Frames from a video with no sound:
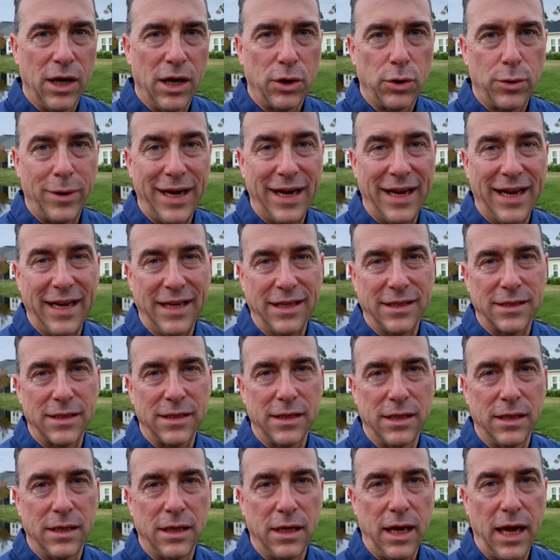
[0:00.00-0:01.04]
Greetings
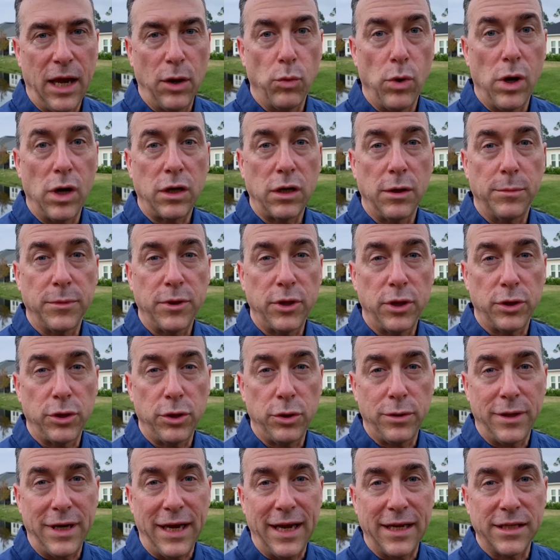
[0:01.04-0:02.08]
and welcome to
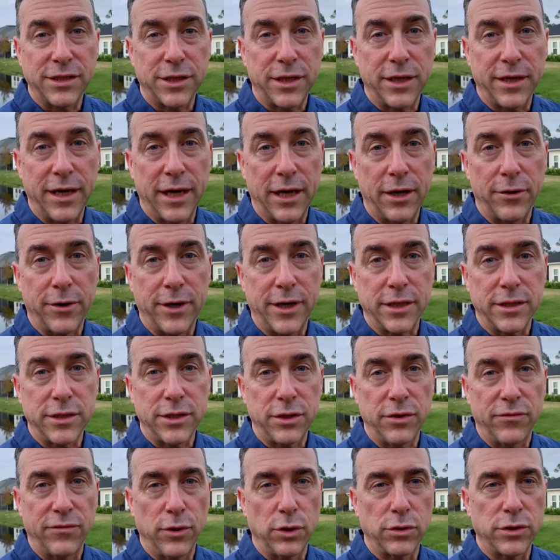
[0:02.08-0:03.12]
2Days Denarius
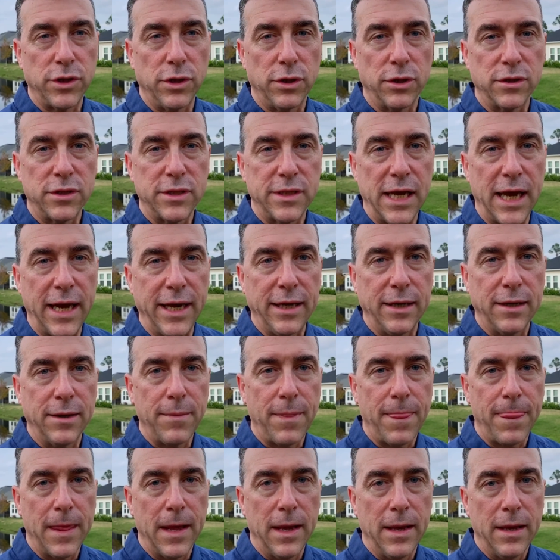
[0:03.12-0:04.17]
devotional site.
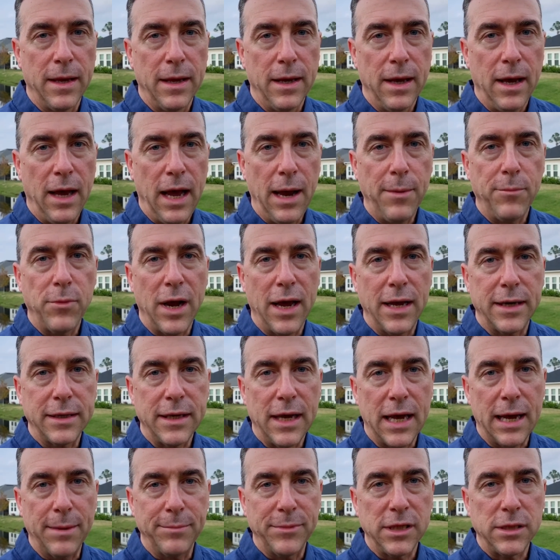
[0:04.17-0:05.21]
I'm Ron
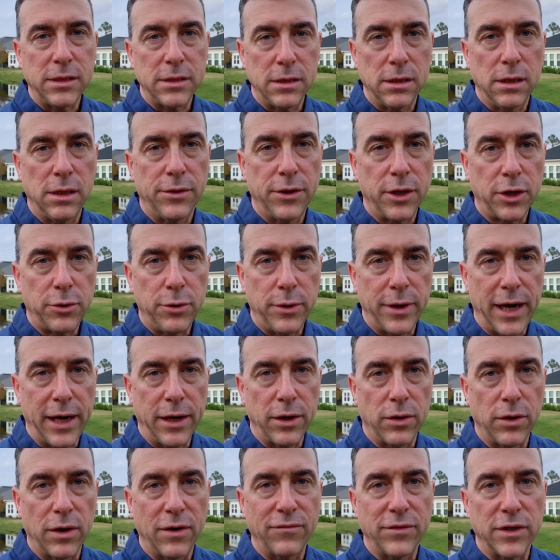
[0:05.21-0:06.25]
Thomas, the
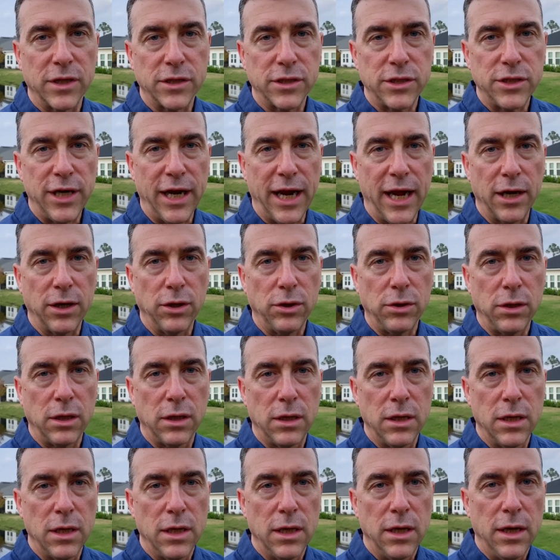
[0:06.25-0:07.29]
creator of this channel,
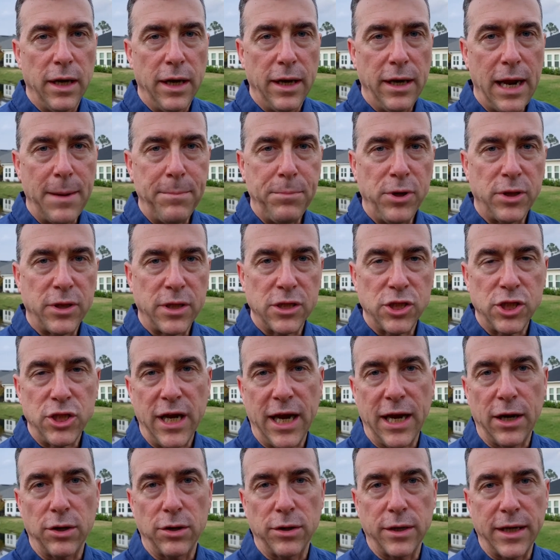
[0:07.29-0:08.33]
and I put this
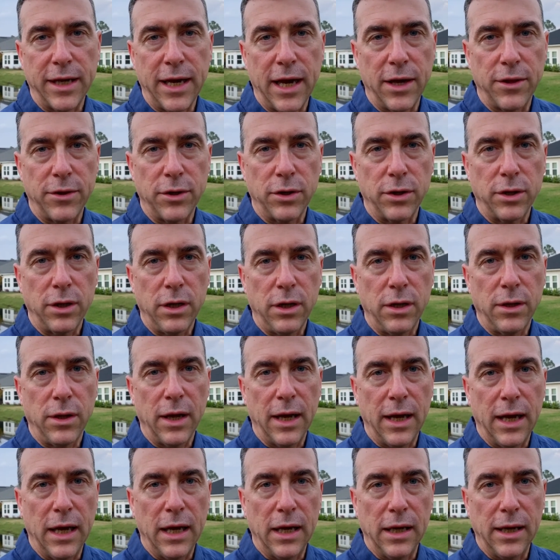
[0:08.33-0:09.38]
channel together
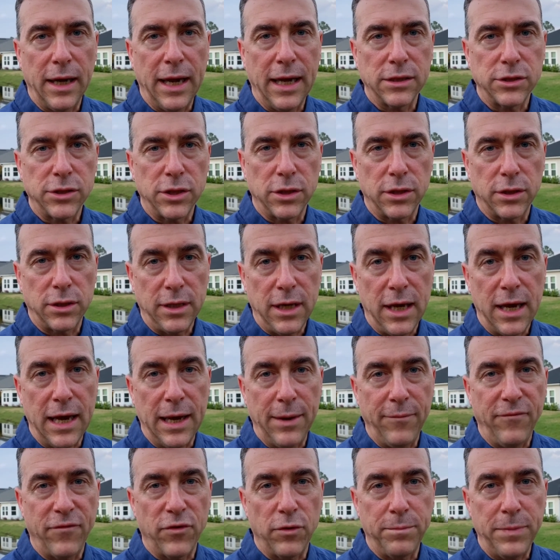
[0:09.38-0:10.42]
uh, as a
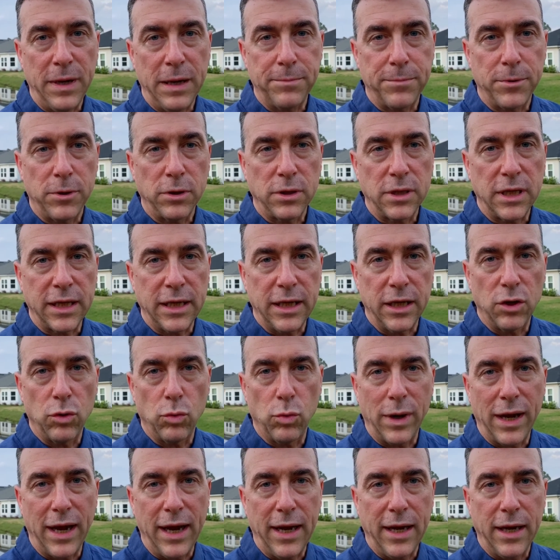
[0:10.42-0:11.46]
time for people to get
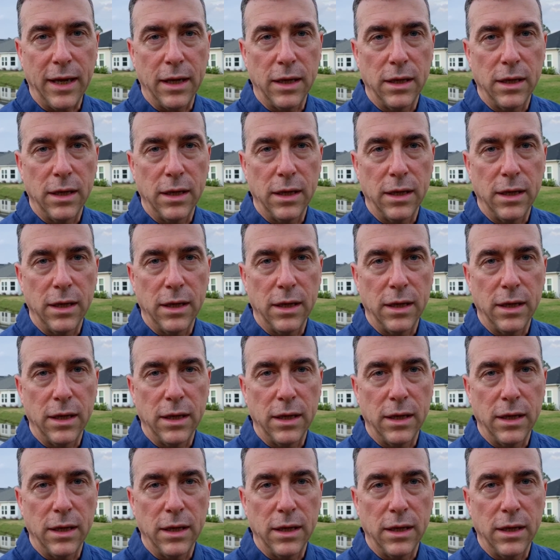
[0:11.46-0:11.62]
away,